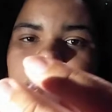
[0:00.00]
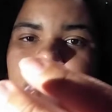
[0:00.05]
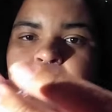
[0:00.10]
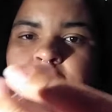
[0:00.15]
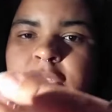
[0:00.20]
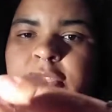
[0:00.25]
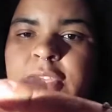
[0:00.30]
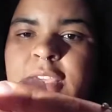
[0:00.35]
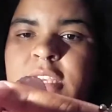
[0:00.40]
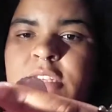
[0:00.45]

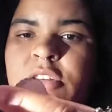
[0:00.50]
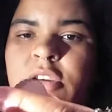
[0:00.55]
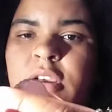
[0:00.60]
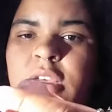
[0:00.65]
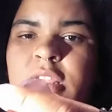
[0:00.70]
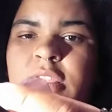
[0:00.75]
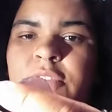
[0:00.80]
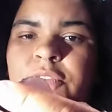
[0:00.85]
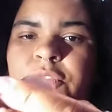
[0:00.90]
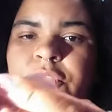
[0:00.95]
These
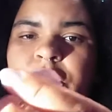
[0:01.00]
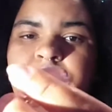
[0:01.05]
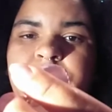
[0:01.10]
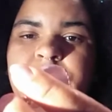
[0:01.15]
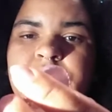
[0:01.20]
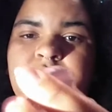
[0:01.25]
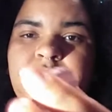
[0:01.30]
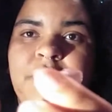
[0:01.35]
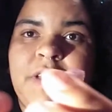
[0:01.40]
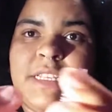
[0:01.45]
are the
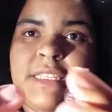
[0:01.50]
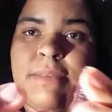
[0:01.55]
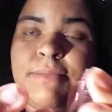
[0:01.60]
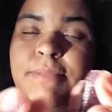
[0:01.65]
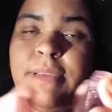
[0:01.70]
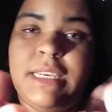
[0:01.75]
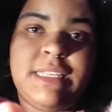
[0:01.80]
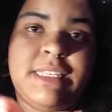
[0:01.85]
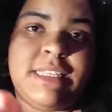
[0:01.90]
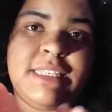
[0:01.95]
first resin
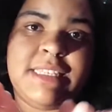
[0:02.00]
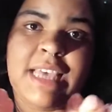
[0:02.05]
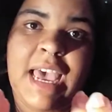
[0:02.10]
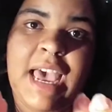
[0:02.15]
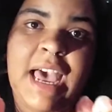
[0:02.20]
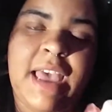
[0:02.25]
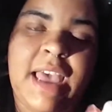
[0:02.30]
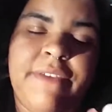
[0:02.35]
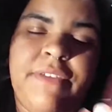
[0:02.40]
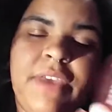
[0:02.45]
pieces that
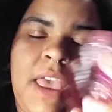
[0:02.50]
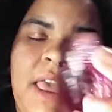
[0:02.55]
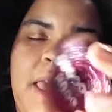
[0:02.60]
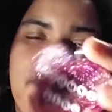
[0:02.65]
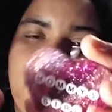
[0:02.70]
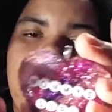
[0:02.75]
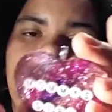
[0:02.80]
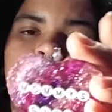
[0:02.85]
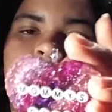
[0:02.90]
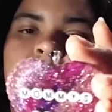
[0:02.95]
I've
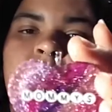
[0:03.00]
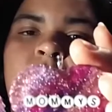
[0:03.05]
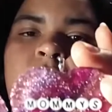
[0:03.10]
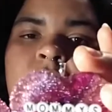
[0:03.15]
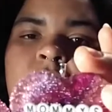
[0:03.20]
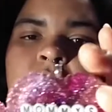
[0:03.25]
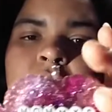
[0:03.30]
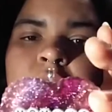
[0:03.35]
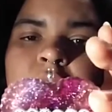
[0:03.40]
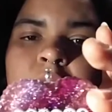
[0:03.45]
ever
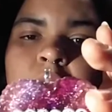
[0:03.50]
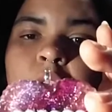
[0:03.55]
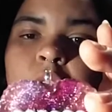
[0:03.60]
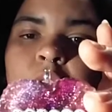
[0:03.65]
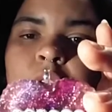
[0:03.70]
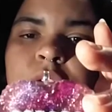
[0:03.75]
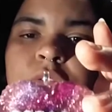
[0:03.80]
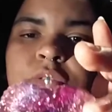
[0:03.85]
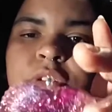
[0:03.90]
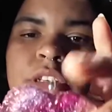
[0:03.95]

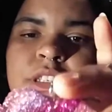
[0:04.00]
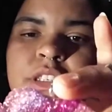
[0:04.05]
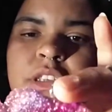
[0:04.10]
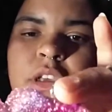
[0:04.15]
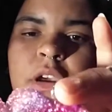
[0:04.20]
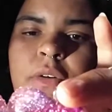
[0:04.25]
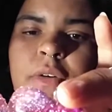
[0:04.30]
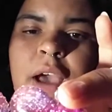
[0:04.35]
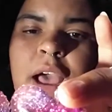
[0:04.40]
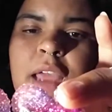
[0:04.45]
owned,
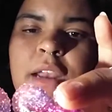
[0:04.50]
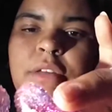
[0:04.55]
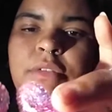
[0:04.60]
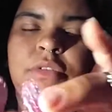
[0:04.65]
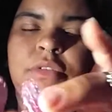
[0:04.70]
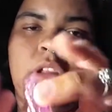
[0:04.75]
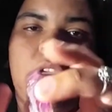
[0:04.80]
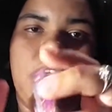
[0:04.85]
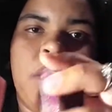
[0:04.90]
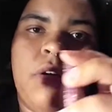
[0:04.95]
so I
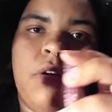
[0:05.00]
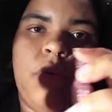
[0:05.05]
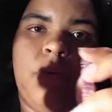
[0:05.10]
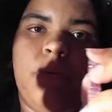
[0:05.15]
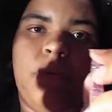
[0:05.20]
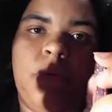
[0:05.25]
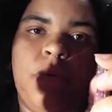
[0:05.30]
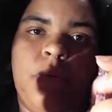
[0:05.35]
don't know